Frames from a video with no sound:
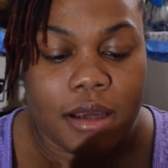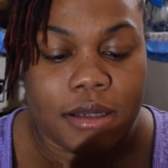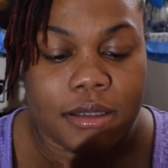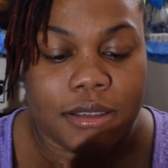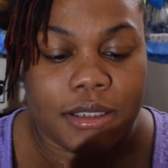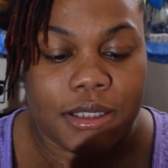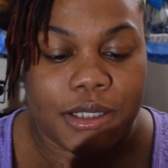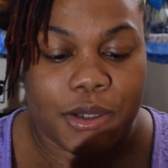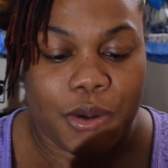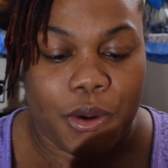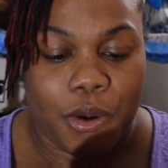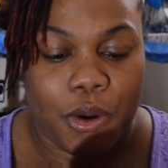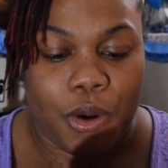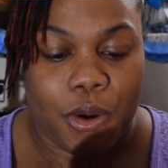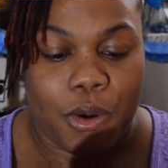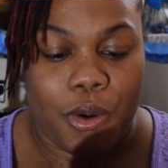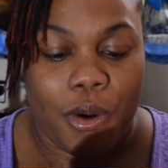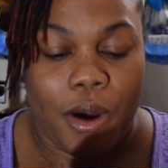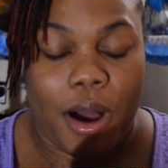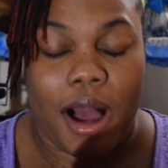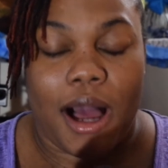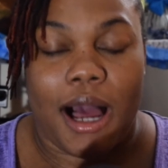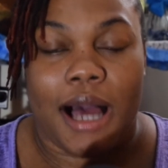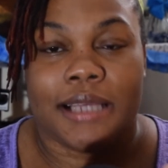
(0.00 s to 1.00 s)

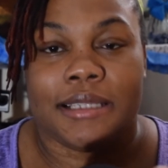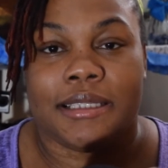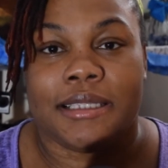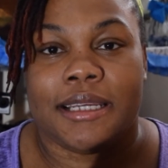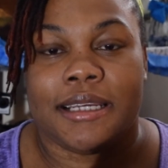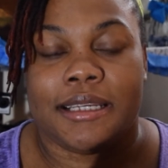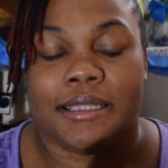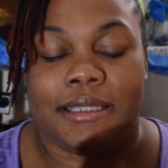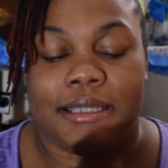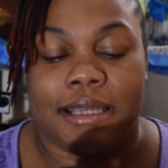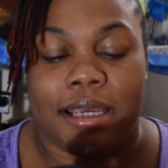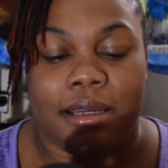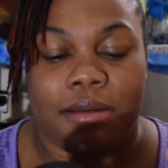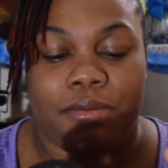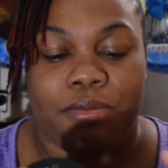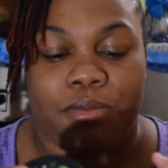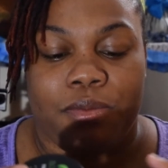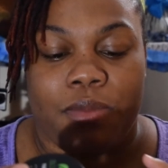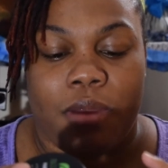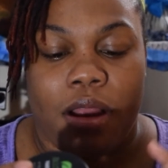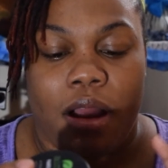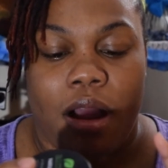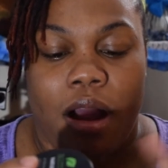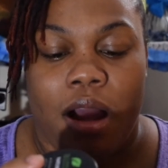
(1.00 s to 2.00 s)
So as they said
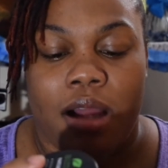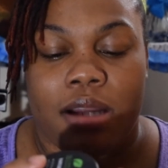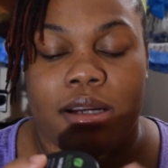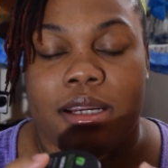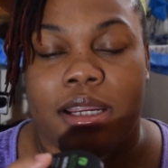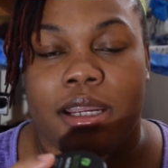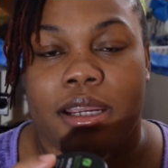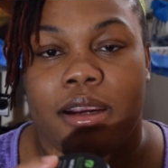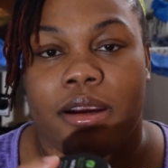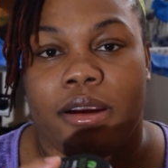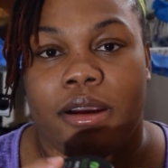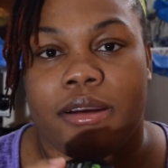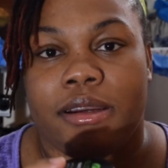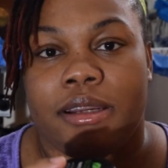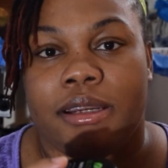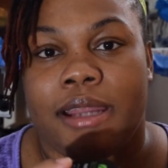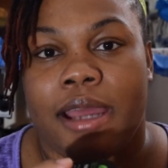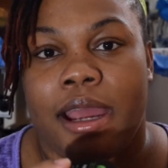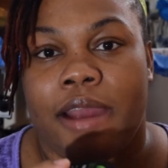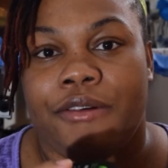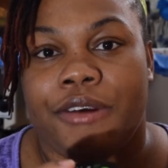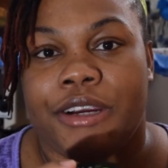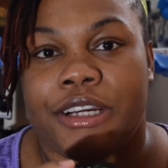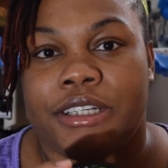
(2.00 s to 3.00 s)
on here on the
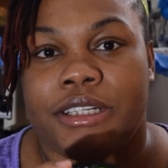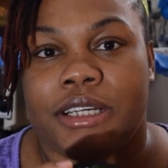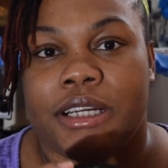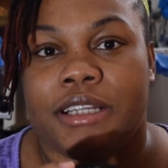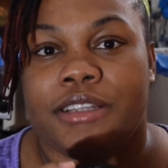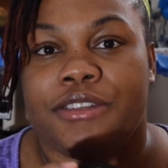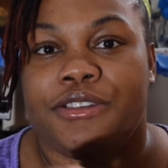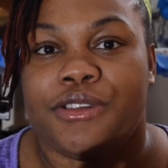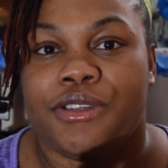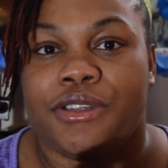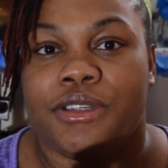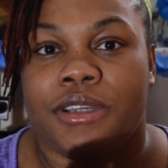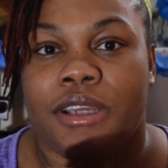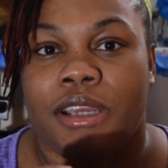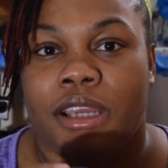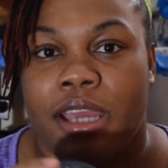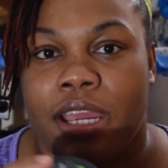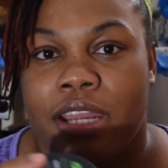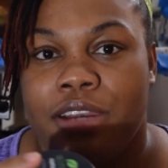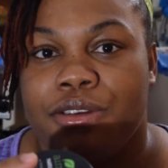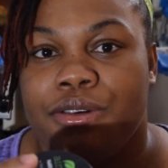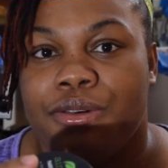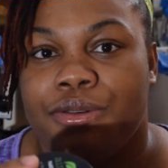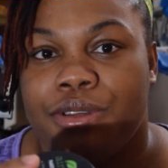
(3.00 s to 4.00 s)
directions, you
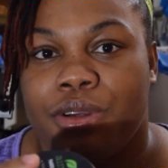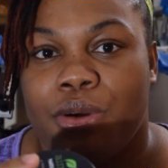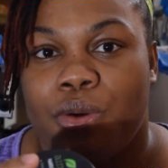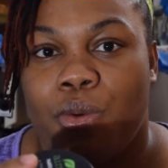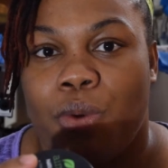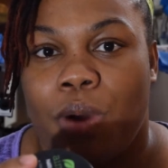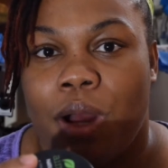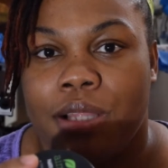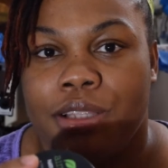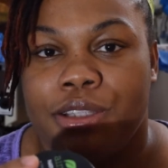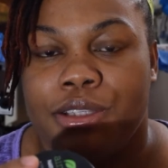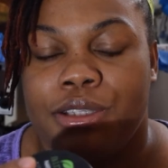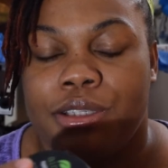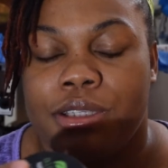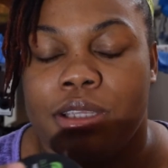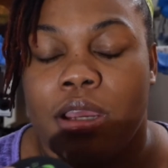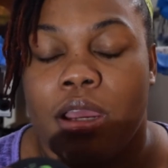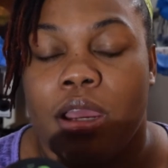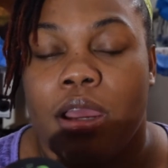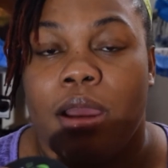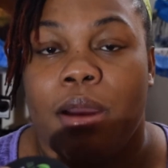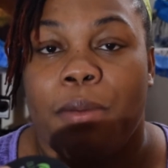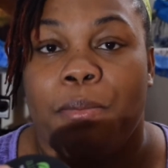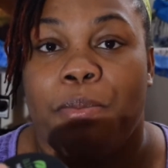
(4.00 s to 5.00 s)
can use it once
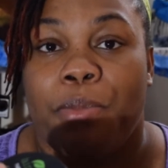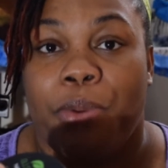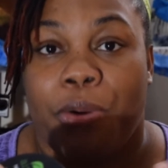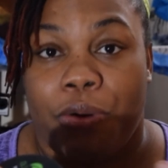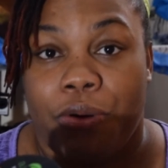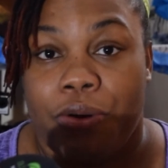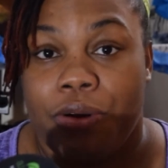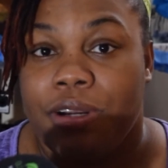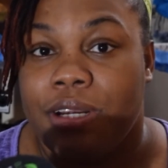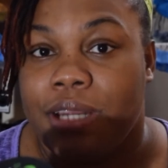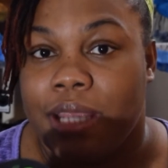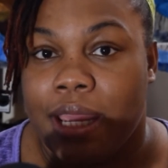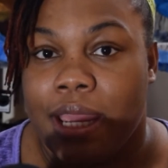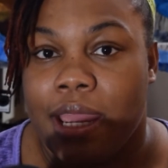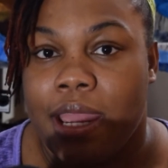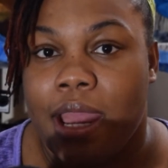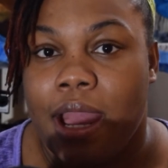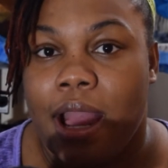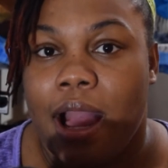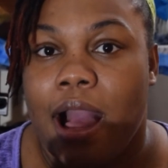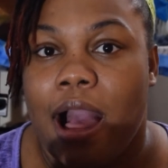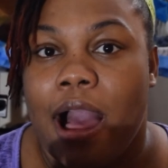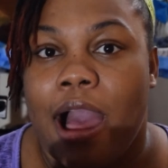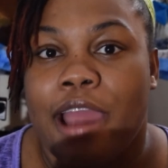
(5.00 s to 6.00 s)
per
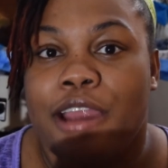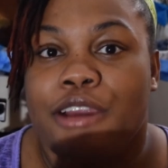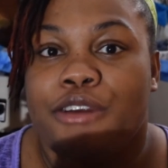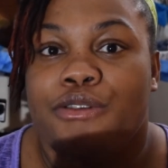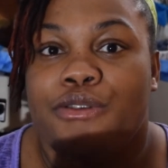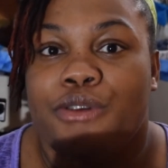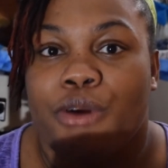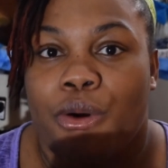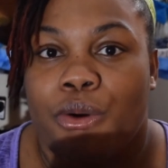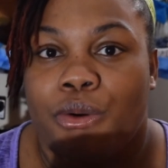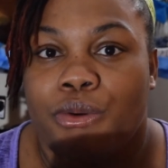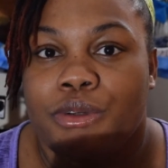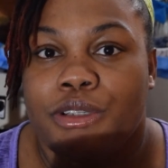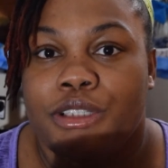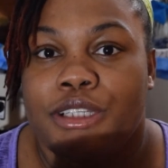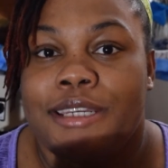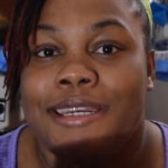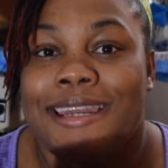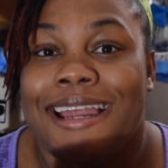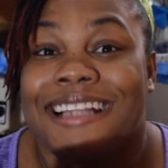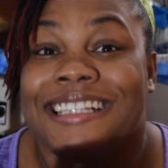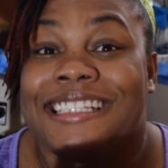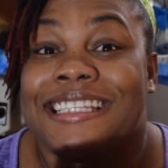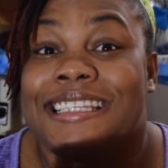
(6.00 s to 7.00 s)
day. I don't,
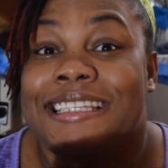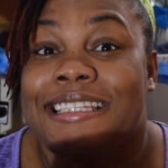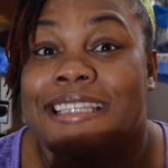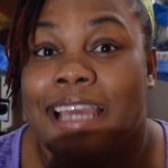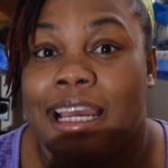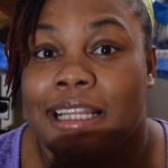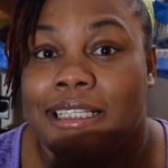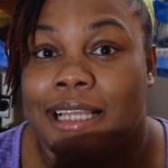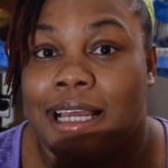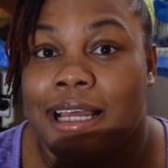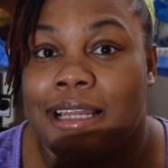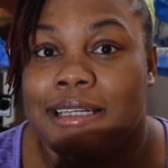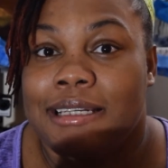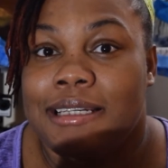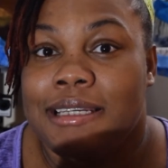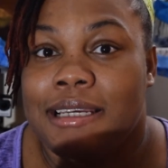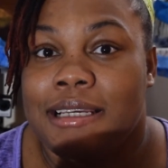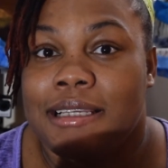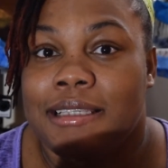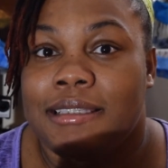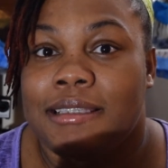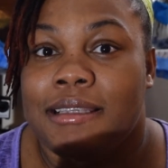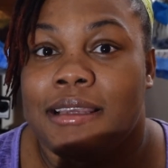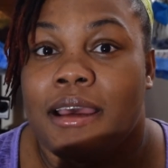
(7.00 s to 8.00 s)
not yet at
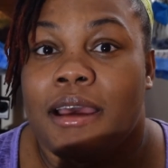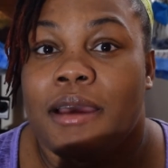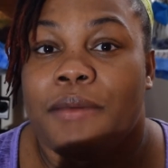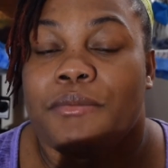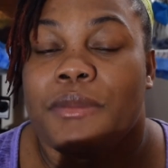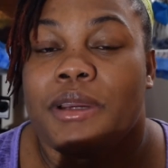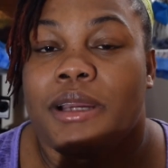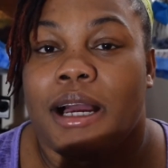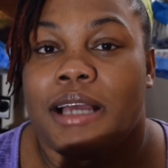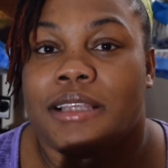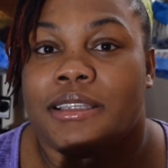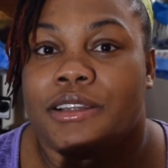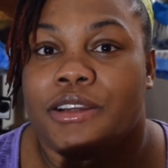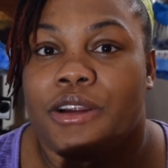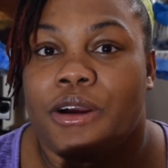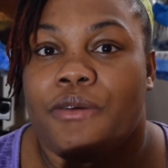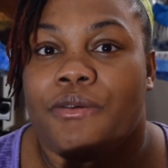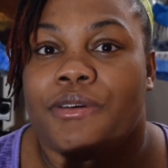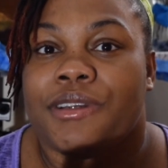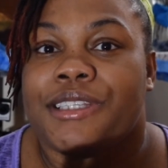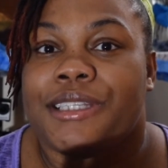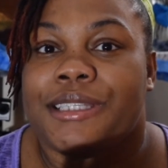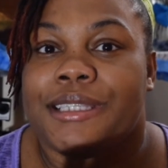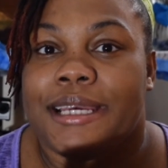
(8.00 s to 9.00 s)
least, because, you know, I
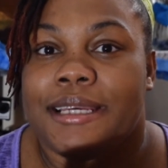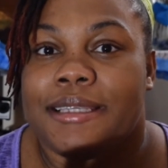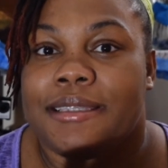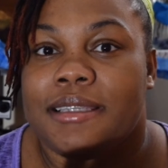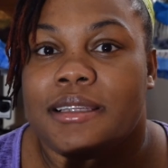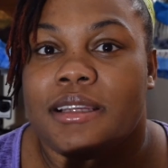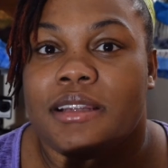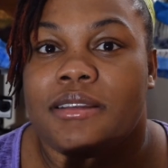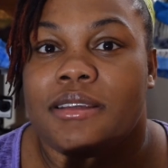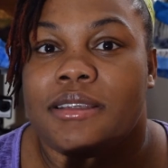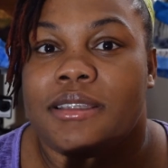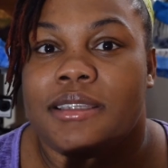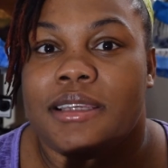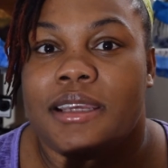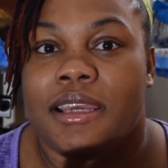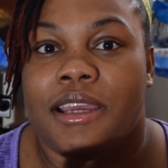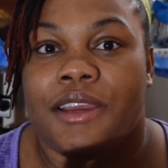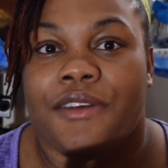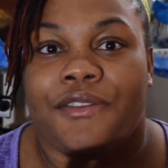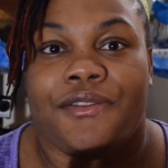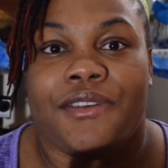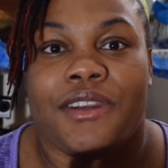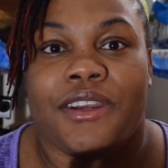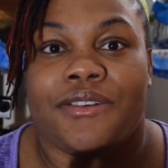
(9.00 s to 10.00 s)
was testing it to
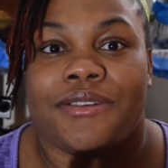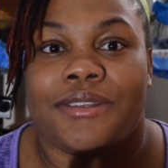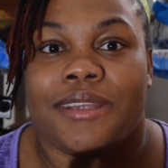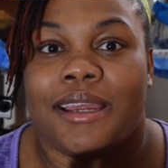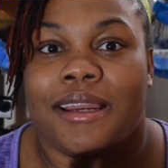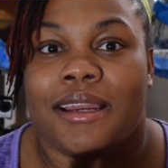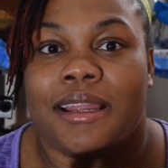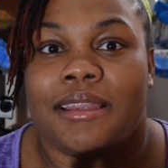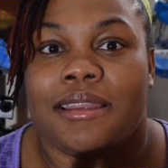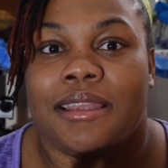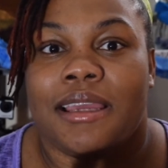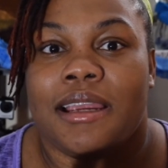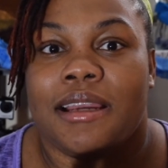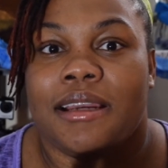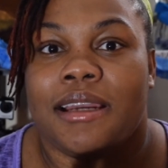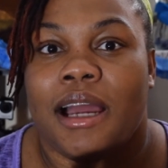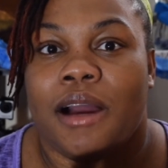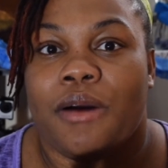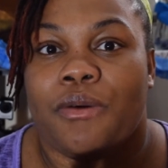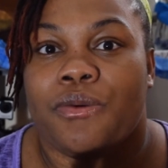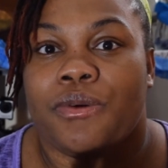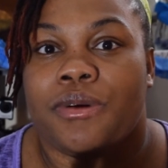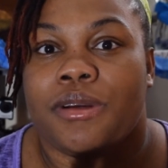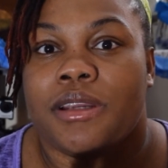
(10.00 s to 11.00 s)
see if there's anything
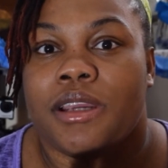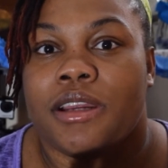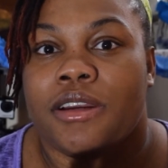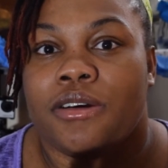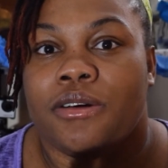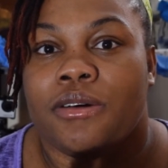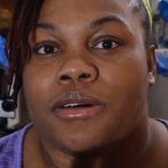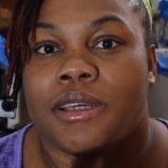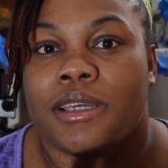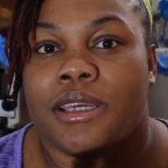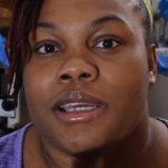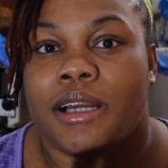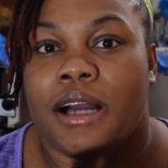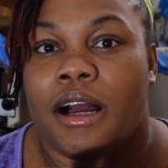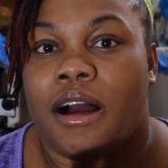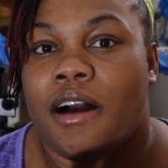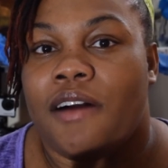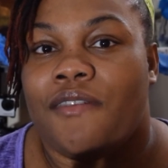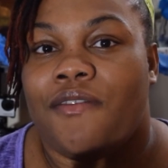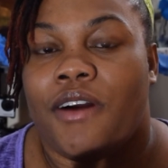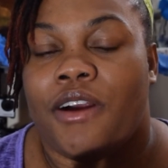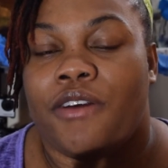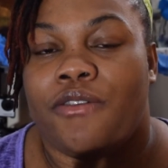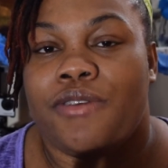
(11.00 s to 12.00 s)
that would, you know, kick
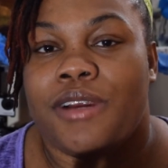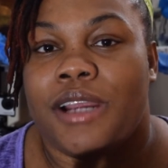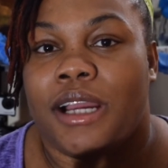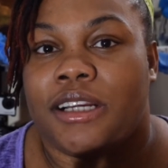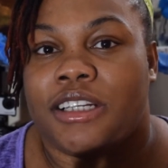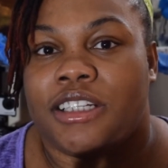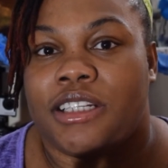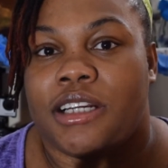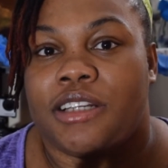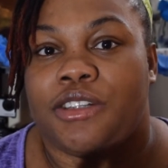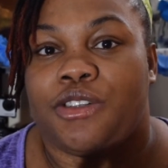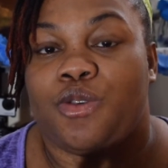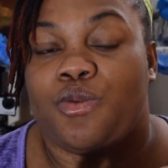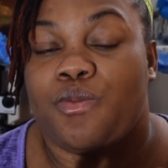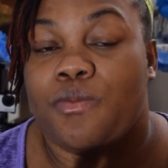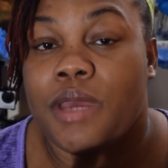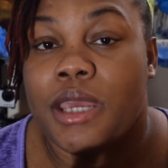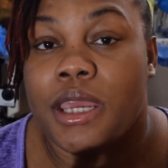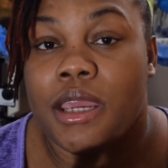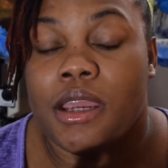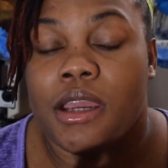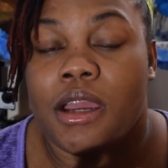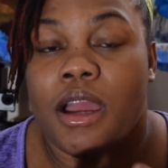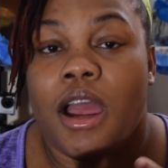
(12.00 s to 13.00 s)
off a reaction to
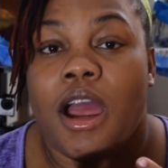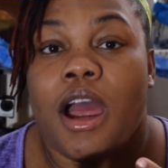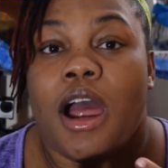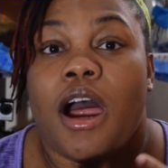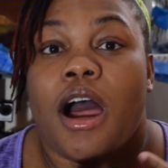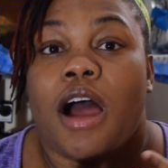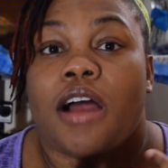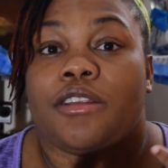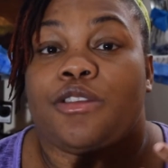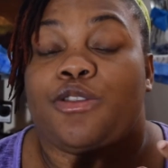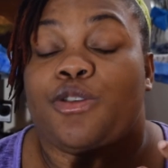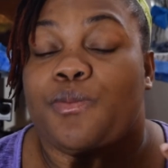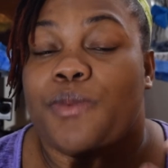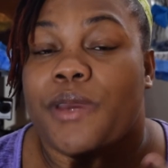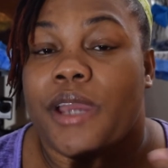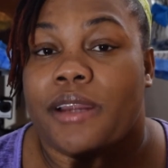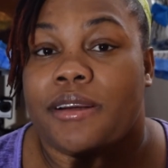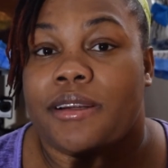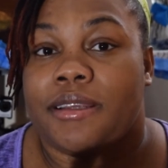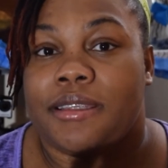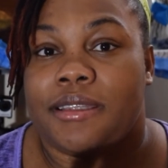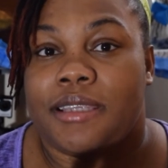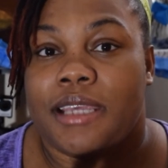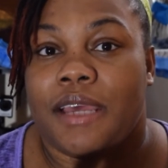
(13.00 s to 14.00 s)
me. To be
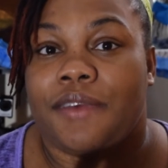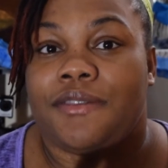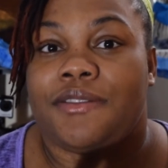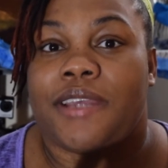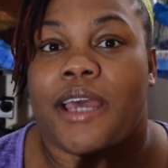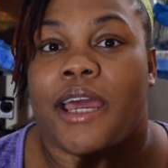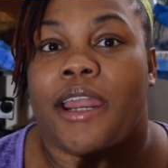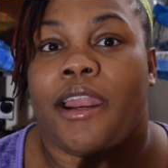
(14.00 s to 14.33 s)
on the safe side,